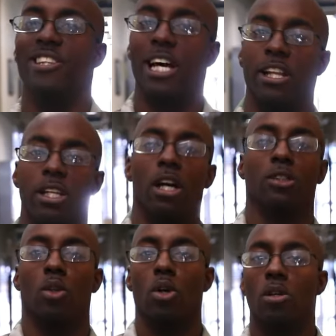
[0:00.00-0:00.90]
lethality
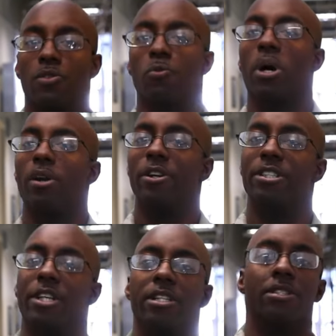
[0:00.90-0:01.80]
also comes from
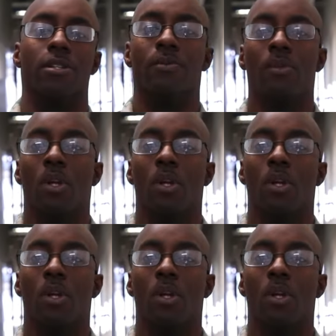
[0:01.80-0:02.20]
modernization.